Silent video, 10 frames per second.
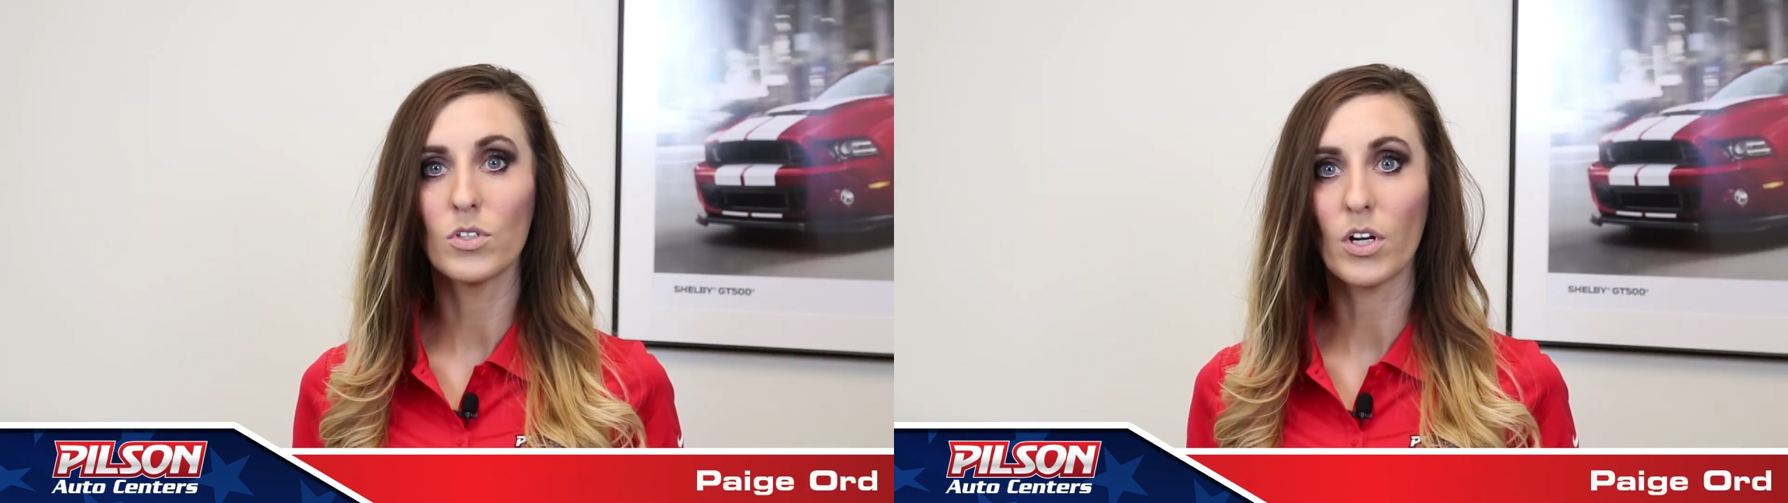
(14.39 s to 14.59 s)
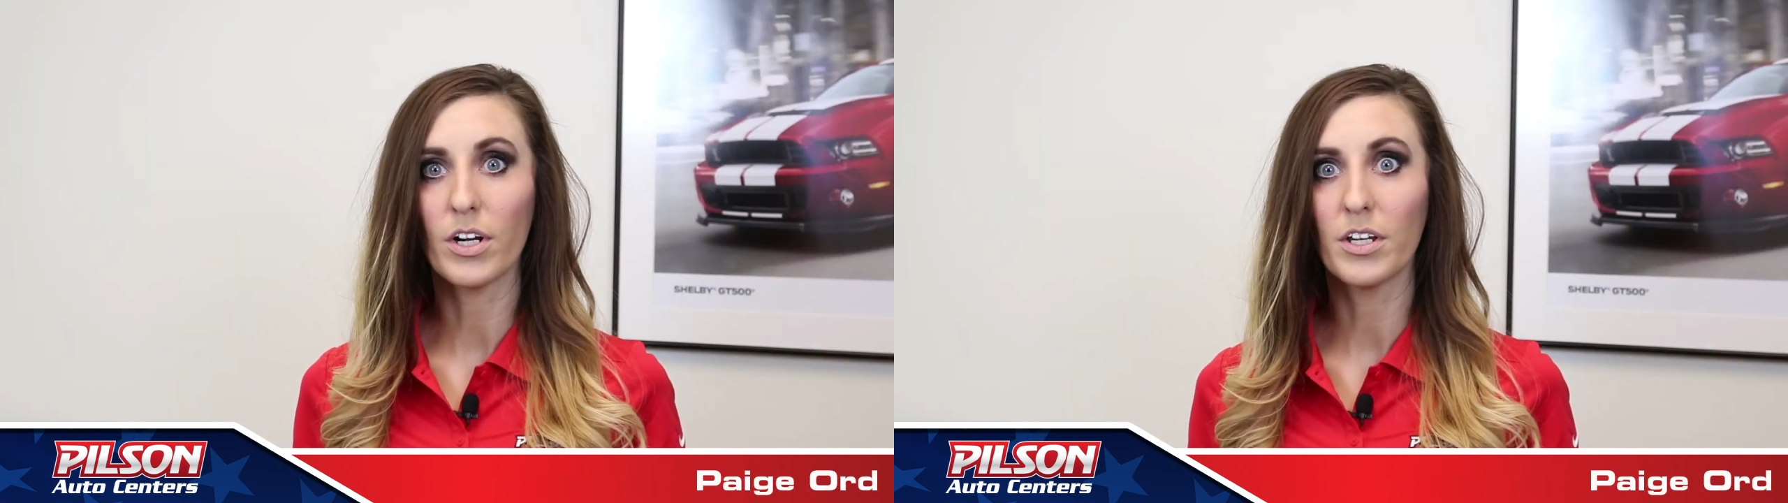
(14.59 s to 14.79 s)
you
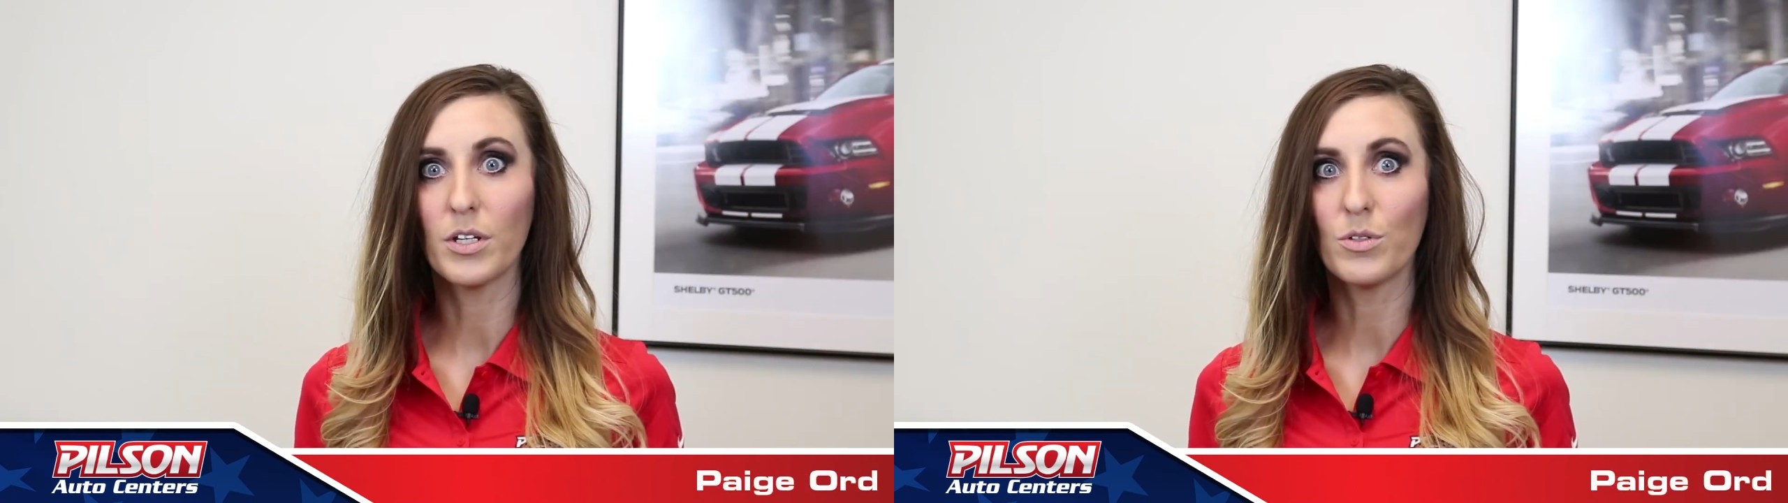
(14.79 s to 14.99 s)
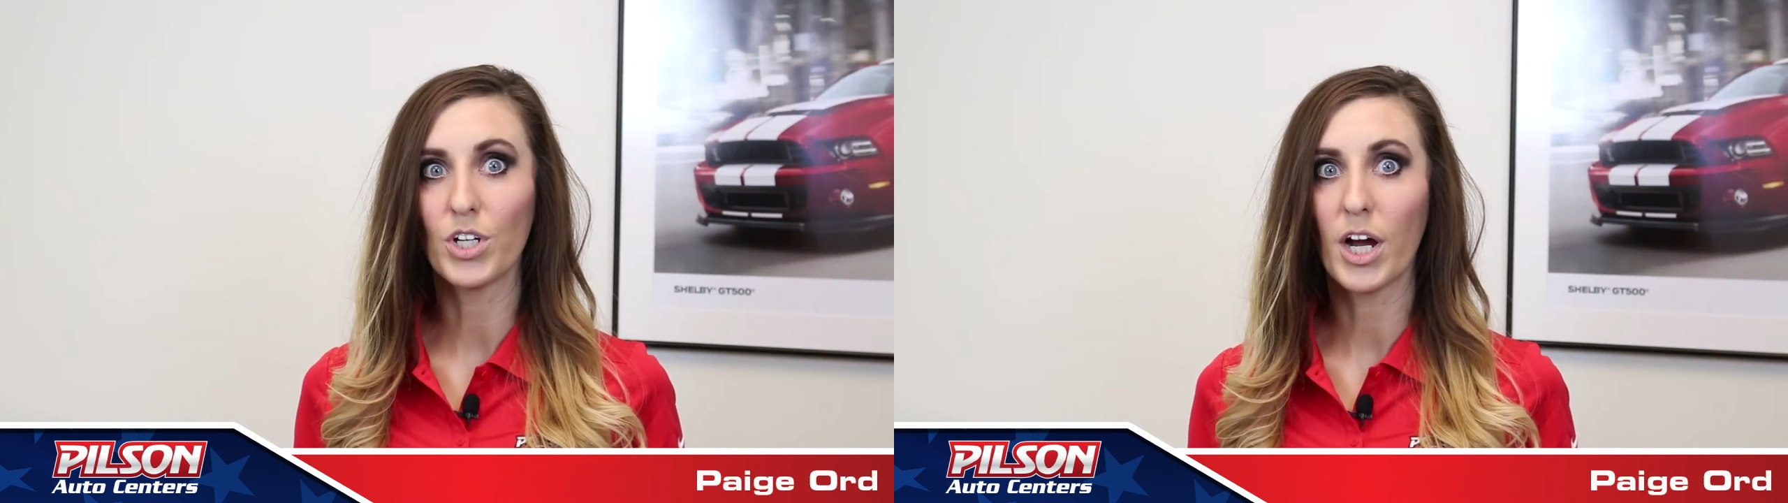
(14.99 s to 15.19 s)
start a
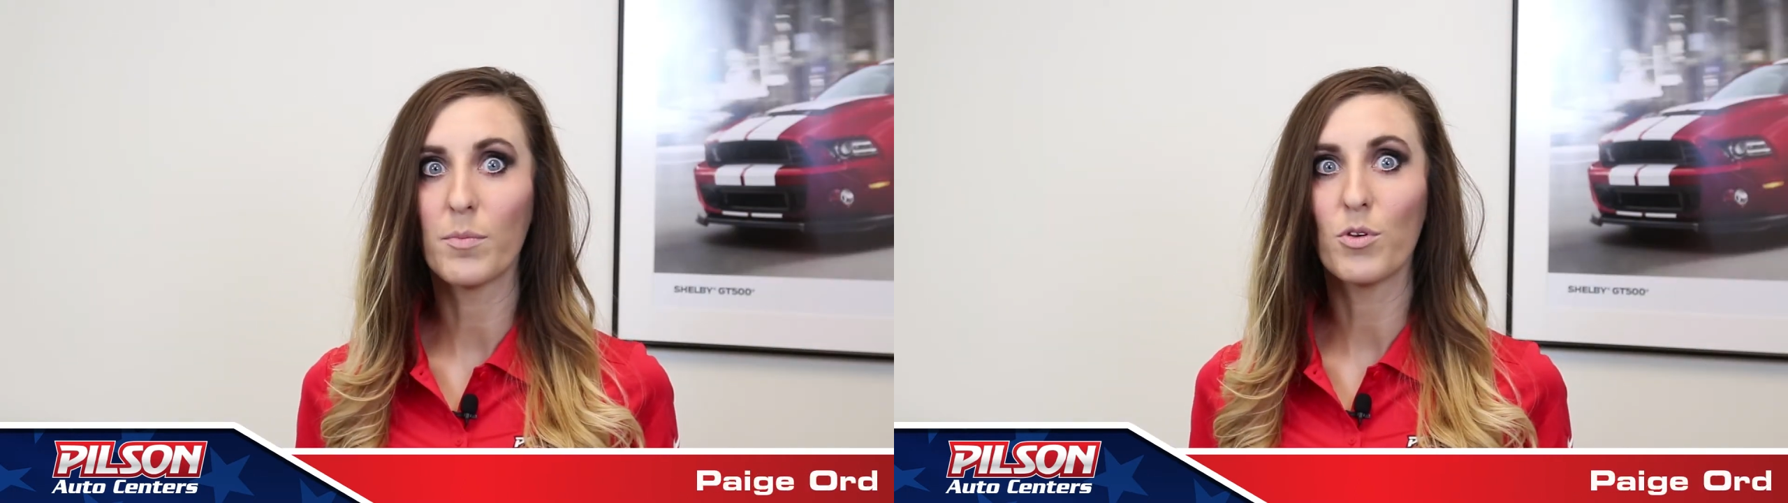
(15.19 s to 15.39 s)
new job,